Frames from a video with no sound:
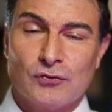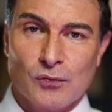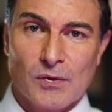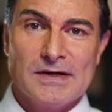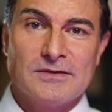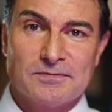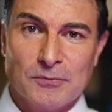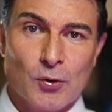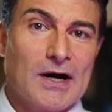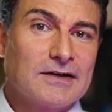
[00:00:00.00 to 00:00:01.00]
great
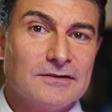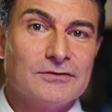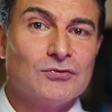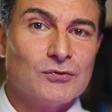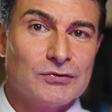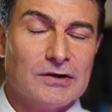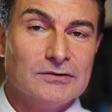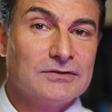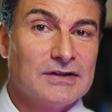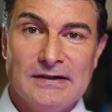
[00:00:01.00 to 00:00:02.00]
miraculous result,